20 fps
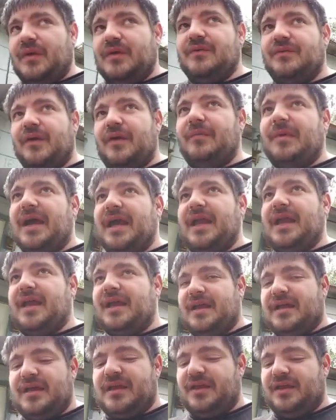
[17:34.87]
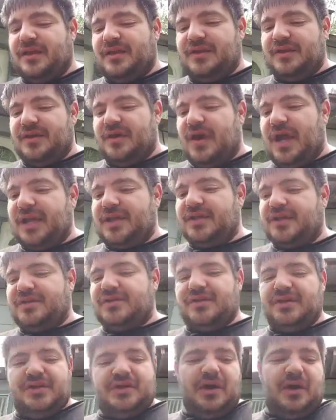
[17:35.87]
for my, I could
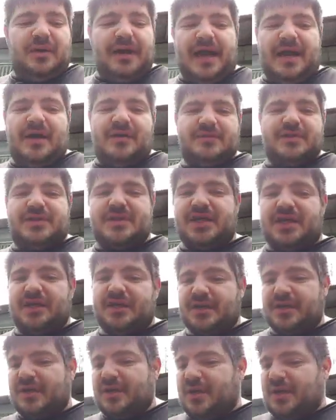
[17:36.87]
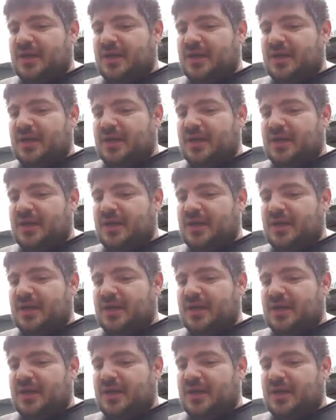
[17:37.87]
go down to,